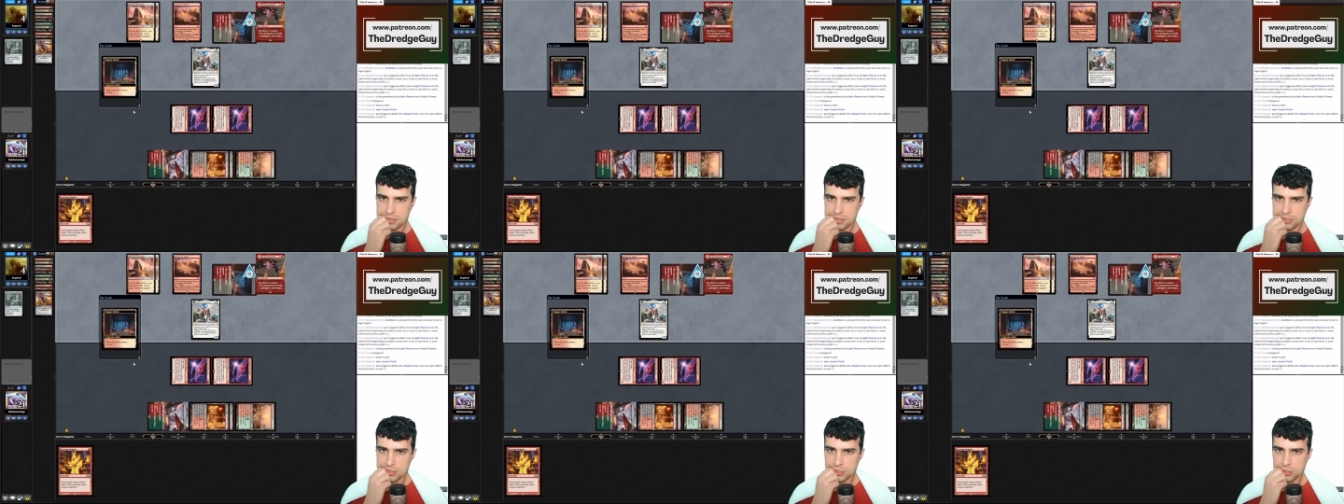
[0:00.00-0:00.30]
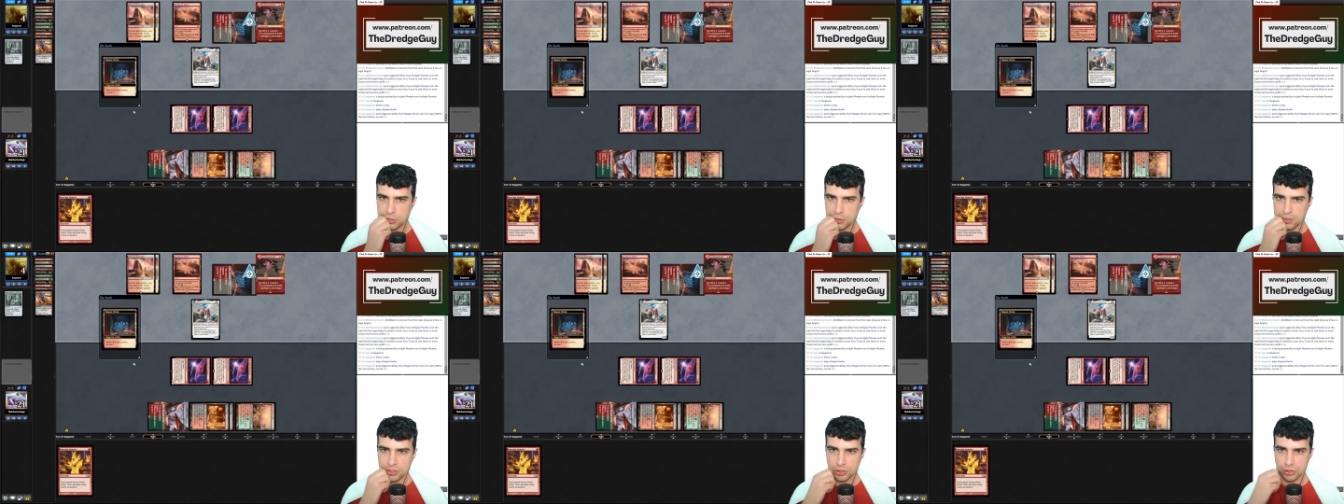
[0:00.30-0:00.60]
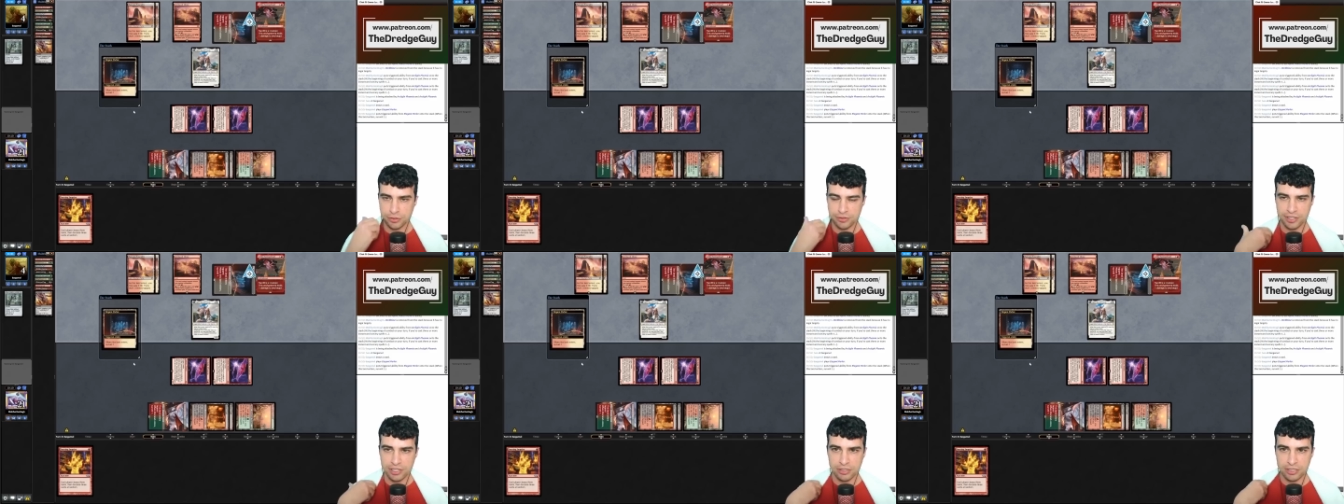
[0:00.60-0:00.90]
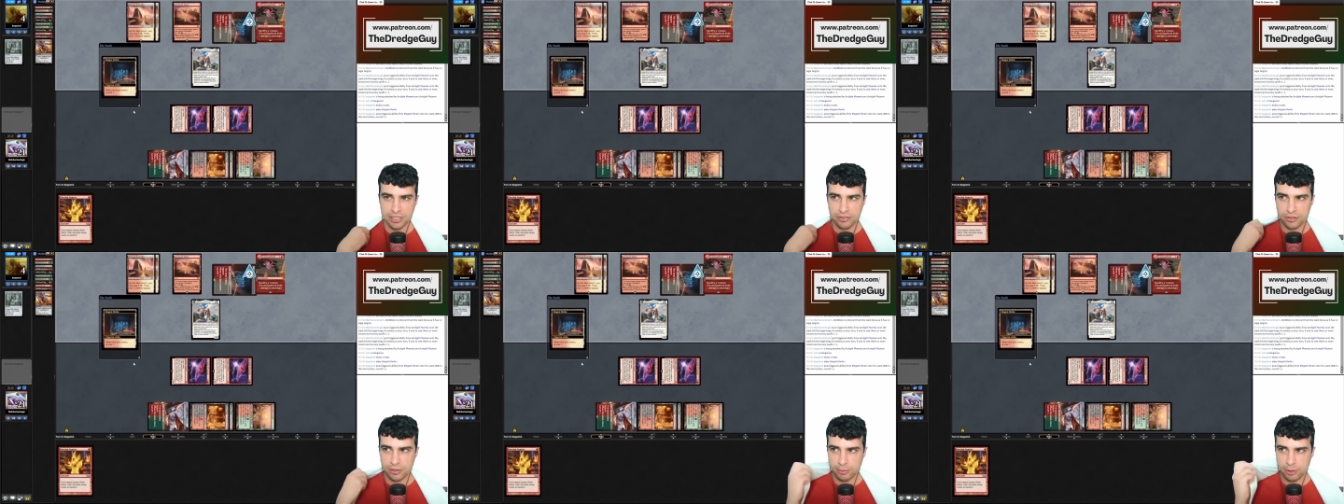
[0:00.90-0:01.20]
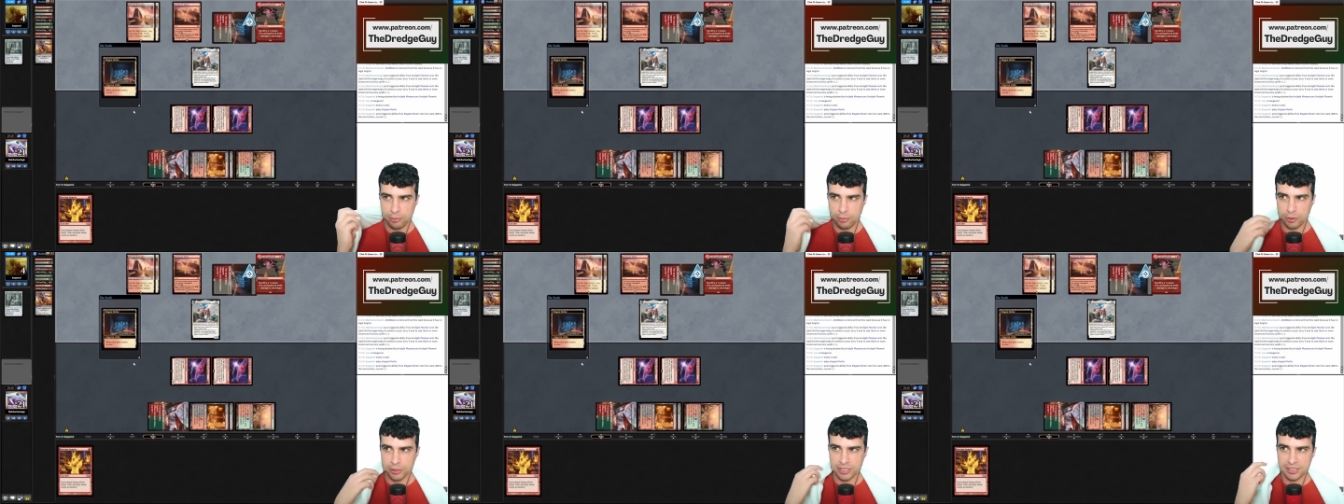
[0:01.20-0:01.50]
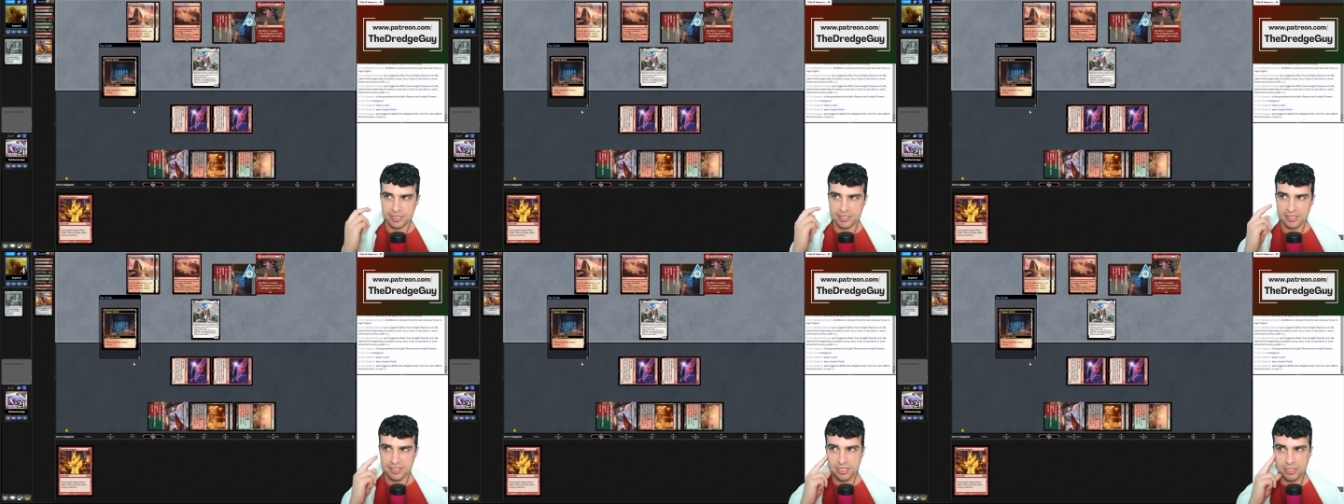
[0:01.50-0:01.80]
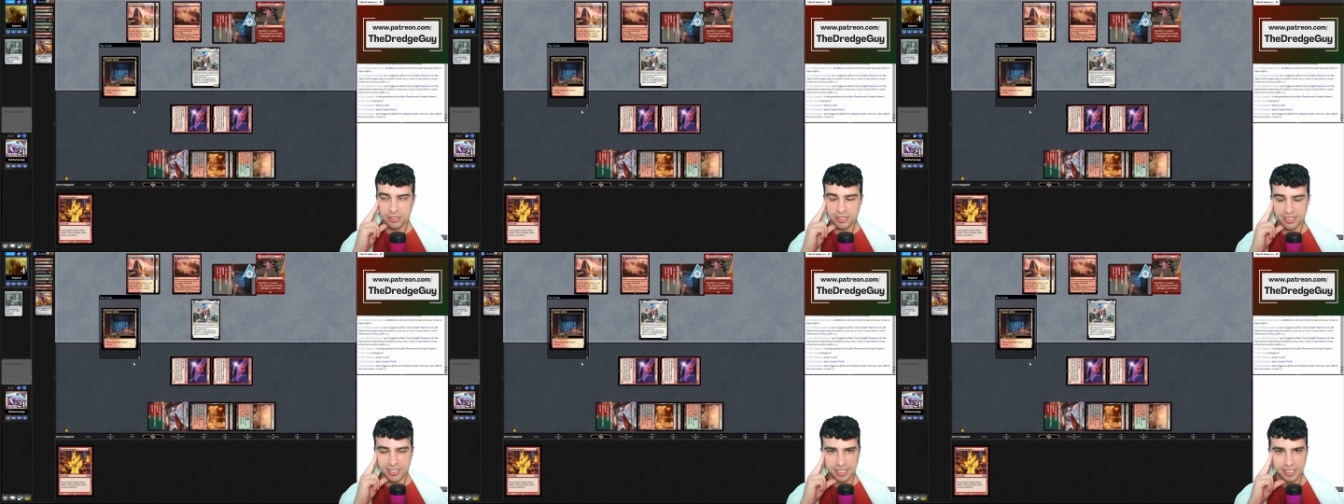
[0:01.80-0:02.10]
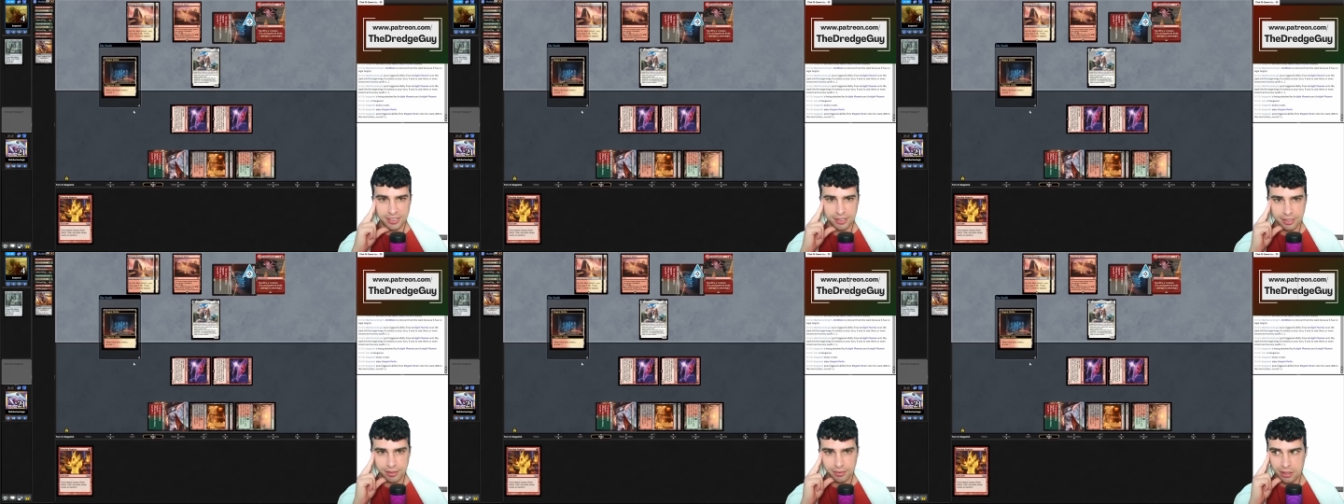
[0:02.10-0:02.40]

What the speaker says: So a Surveil Land for my opponent. This is a good sign.